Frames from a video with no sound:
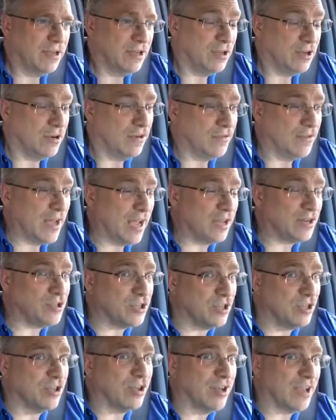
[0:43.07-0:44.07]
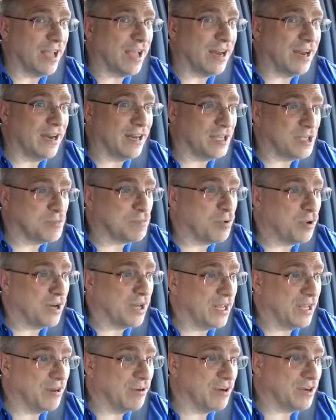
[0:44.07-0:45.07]
You know, if you actually look at it, it's
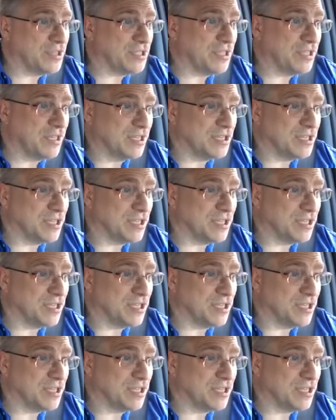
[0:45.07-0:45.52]
pretty interesting